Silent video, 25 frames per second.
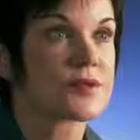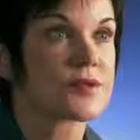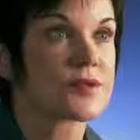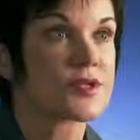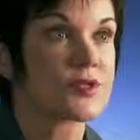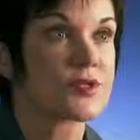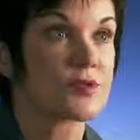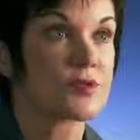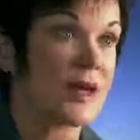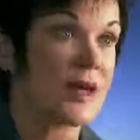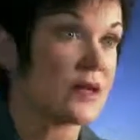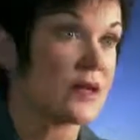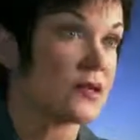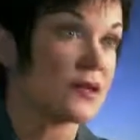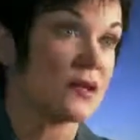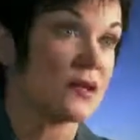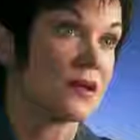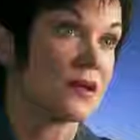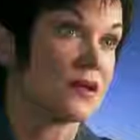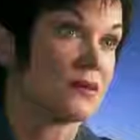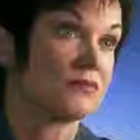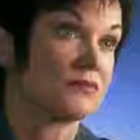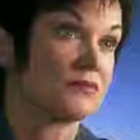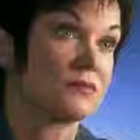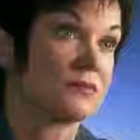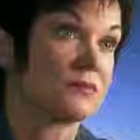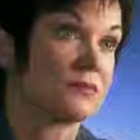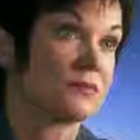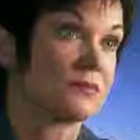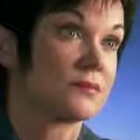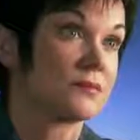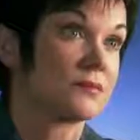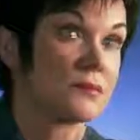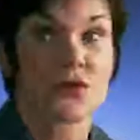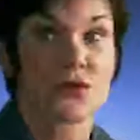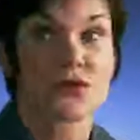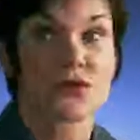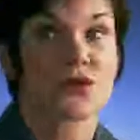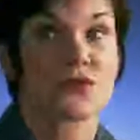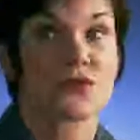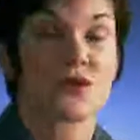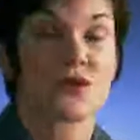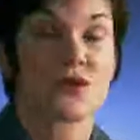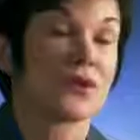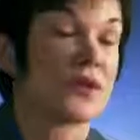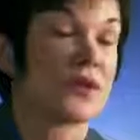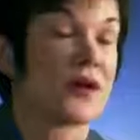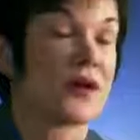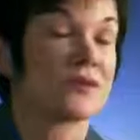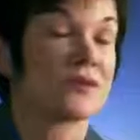spending most of
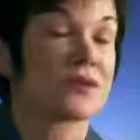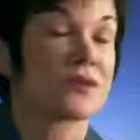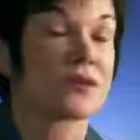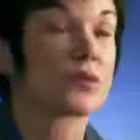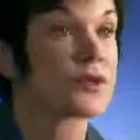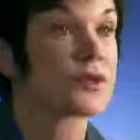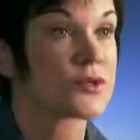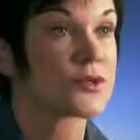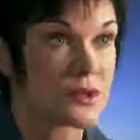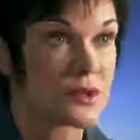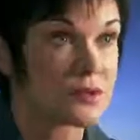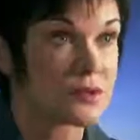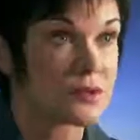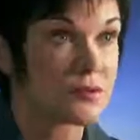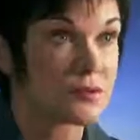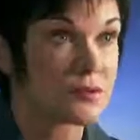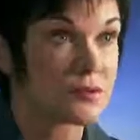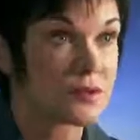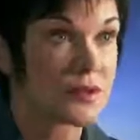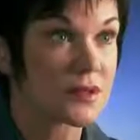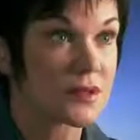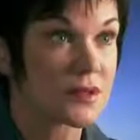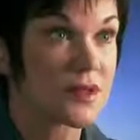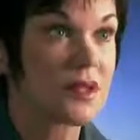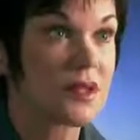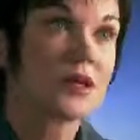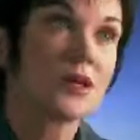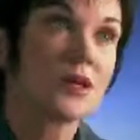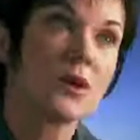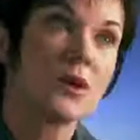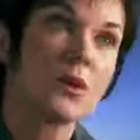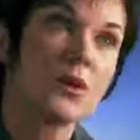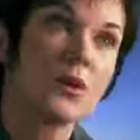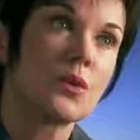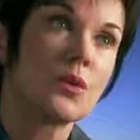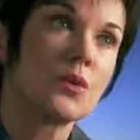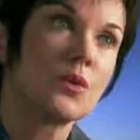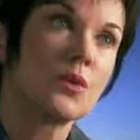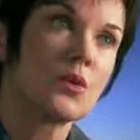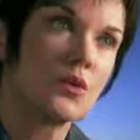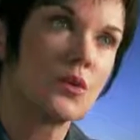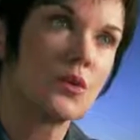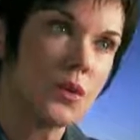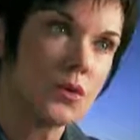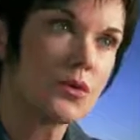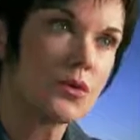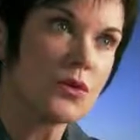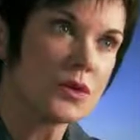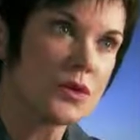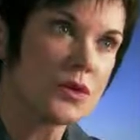her life in a prison.
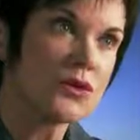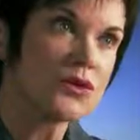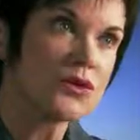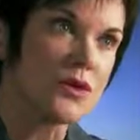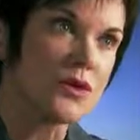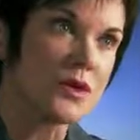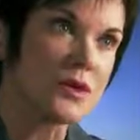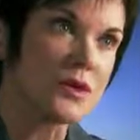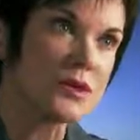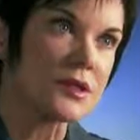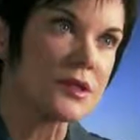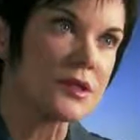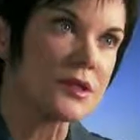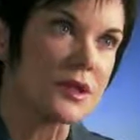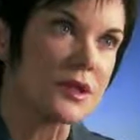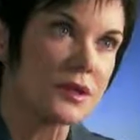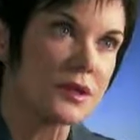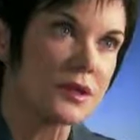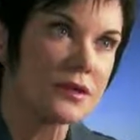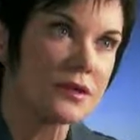What were your dreams like?